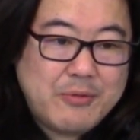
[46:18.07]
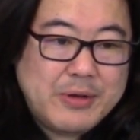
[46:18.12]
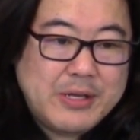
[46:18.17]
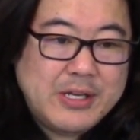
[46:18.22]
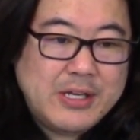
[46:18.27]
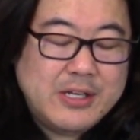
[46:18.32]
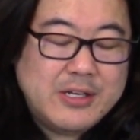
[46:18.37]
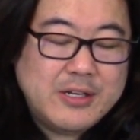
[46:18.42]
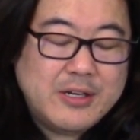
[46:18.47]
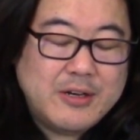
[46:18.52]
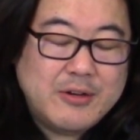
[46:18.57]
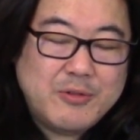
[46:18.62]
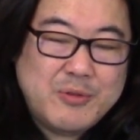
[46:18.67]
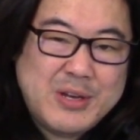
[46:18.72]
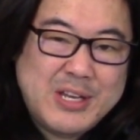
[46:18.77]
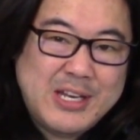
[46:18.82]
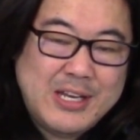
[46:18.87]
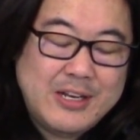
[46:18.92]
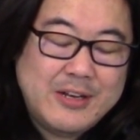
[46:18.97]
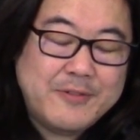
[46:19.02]
we need to
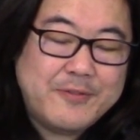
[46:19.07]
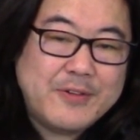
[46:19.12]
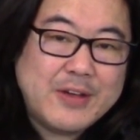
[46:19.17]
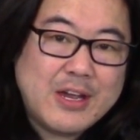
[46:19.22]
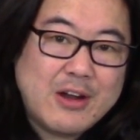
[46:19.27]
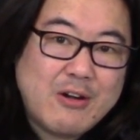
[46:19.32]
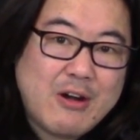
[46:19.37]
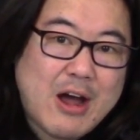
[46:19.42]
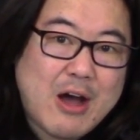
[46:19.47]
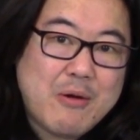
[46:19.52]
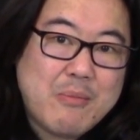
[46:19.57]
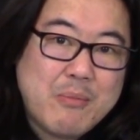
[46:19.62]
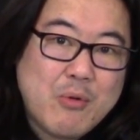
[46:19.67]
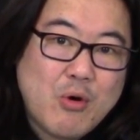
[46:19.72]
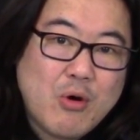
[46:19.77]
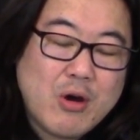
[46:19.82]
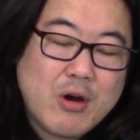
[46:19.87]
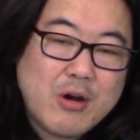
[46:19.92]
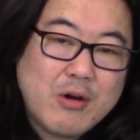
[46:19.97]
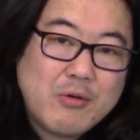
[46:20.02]
we need to figure out
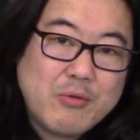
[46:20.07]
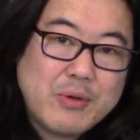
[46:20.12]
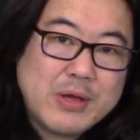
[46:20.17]
more.